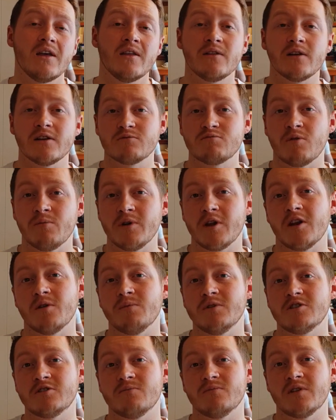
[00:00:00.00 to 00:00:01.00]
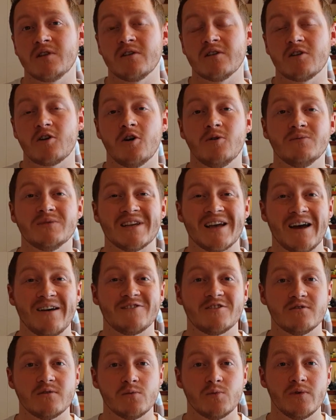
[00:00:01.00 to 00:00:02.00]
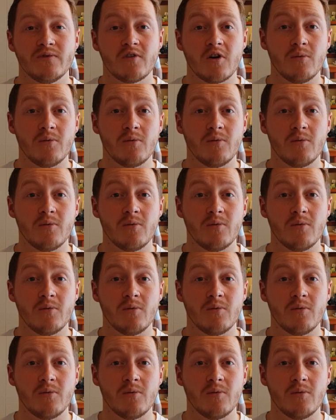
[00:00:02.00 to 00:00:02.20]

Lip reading: That's probably going to be something that comes after we've